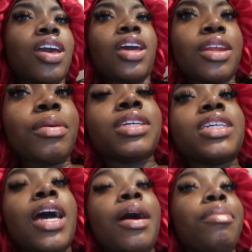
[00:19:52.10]

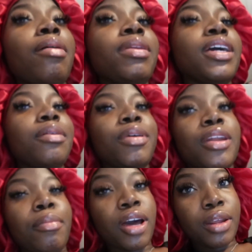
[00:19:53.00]
anyways, probably gonna be
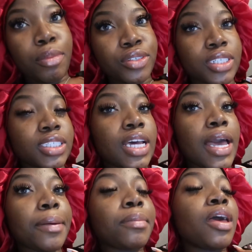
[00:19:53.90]
in a bonnet most of the
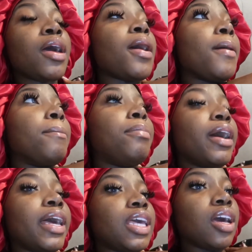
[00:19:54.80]
time.
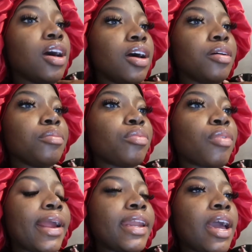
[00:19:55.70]
But
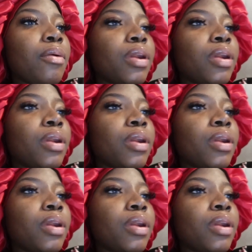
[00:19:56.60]
right now